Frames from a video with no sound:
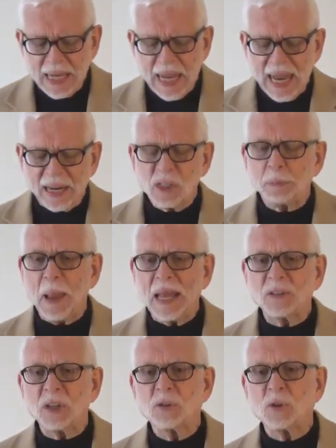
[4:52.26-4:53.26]

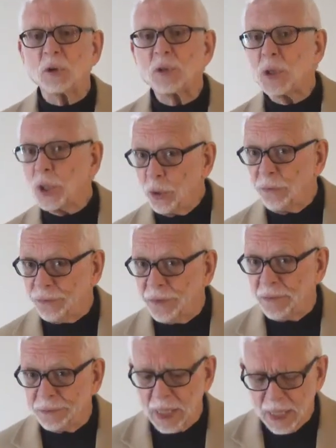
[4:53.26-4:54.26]
expenses are
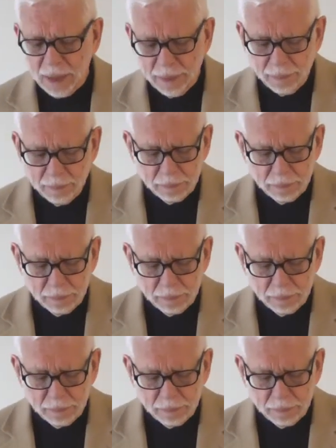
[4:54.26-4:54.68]
$250,